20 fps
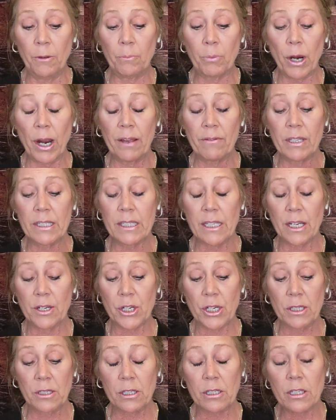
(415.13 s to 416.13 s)
private
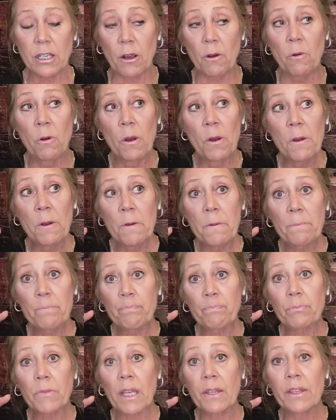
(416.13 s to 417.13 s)
sessions. So
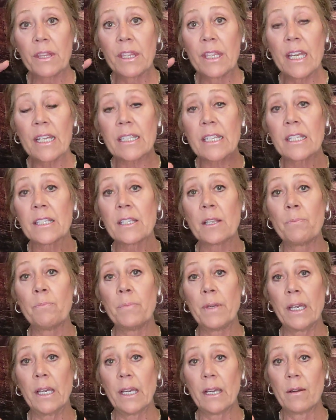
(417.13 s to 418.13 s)
this is a
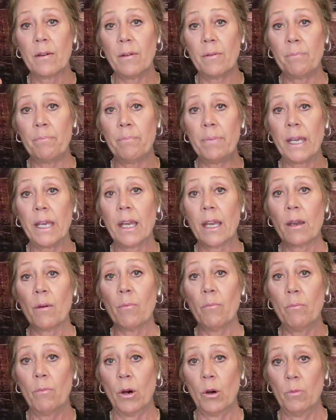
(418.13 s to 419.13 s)
big, big
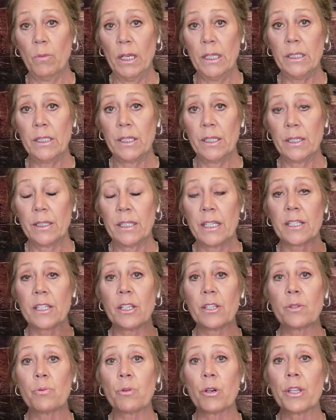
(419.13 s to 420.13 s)
moment. This
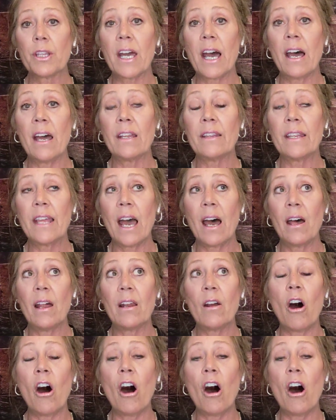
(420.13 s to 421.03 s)
is where that, that